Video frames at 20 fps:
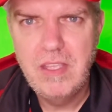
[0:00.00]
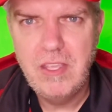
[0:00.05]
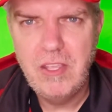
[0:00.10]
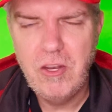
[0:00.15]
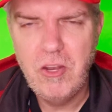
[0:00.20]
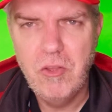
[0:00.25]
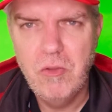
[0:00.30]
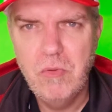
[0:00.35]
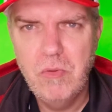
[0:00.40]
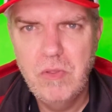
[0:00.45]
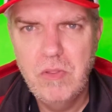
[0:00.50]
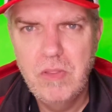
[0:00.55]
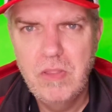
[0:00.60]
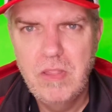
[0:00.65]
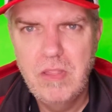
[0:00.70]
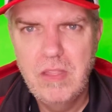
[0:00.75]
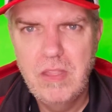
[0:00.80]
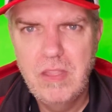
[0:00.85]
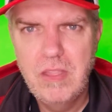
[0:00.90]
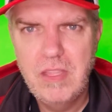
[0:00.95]
You know,
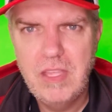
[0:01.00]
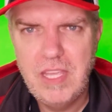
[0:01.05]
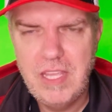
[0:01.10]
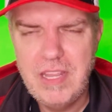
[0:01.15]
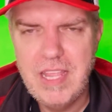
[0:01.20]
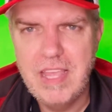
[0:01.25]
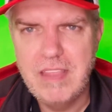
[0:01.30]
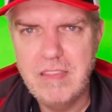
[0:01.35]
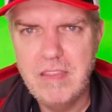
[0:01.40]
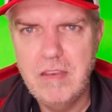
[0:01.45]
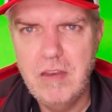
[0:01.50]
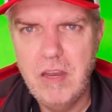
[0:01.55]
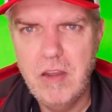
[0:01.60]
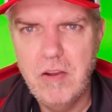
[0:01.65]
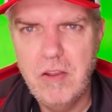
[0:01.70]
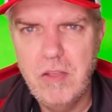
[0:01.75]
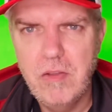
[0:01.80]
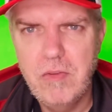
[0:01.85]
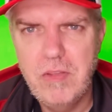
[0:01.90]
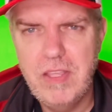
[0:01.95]
in that
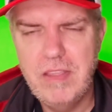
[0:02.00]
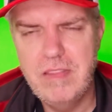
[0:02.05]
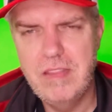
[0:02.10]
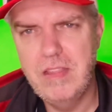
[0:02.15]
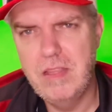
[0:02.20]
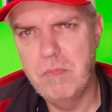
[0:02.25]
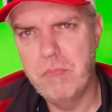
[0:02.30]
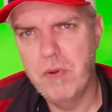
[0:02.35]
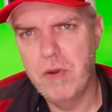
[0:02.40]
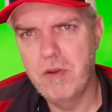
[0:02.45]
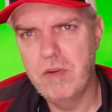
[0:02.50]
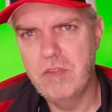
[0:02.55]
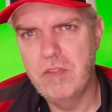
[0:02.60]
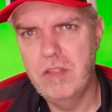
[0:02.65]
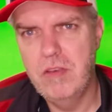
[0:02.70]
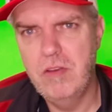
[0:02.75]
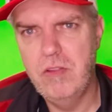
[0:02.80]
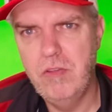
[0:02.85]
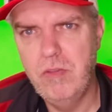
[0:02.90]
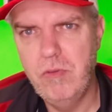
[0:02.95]
scenario, is it the
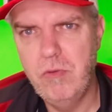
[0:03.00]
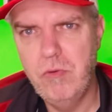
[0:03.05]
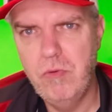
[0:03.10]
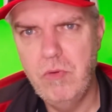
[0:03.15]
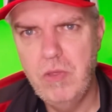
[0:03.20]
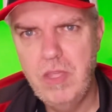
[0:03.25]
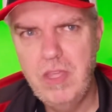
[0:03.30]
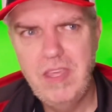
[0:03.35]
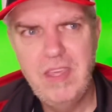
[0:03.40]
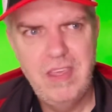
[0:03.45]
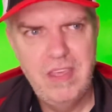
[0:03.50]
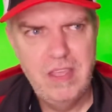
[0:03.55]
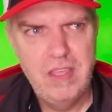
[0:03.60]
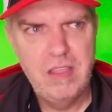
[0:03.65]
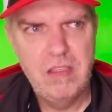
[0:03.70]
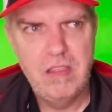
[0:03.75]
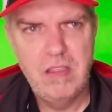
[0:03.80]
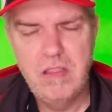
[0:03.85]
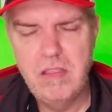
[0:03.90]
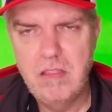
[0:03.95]
person who
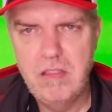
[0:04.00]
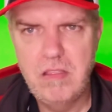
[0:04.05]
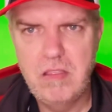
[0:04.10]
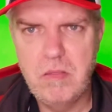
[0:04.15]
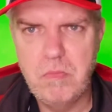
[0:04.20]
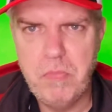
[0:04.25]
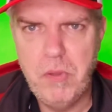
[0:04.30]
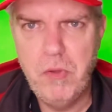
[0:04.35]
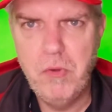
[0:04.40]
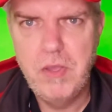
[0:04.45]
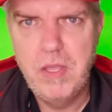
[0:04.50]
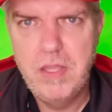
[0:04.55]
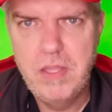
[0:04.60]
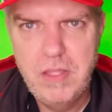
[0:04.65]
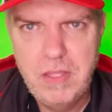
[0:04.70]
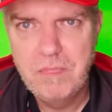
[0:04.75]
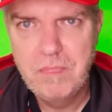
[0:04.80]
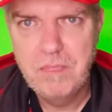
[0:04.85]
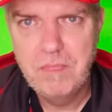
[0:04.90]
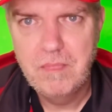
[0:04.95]
spoke
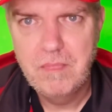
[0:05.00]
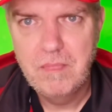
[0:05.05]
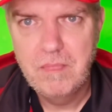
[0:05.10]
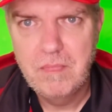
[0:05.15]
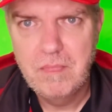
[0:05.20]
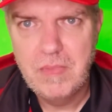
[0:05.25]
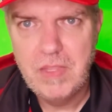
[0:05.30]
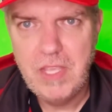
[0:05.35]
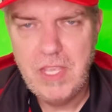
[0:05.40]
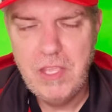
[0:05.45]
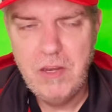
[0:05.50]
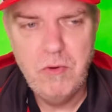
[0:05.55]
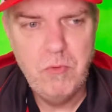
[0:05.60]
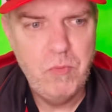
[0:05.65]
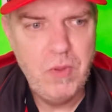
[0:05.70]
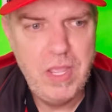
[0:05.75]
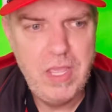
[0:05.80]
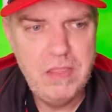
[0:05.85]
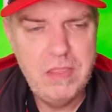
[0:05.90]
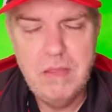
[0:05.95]
in a
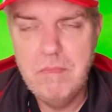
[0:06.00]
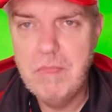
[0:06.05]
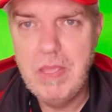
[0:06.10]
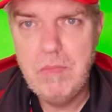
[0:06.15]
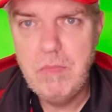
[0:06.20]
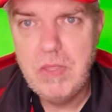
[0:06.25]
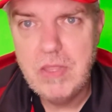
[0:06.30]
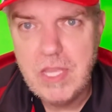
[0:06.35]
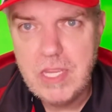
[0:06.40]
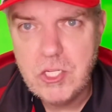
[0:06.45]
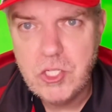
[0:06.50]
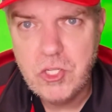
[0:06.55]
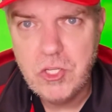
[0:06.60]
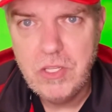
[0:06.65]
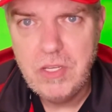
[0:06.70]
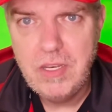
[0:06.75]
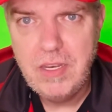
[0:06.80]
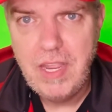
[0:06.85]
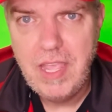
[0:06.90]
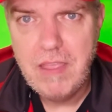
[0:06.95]
way that maybe they
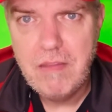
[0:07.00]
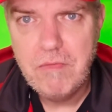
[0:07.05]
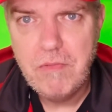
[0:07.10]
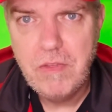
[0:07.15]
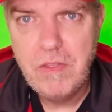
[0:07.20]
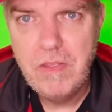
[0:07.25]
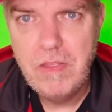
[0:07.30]
shouldn't have?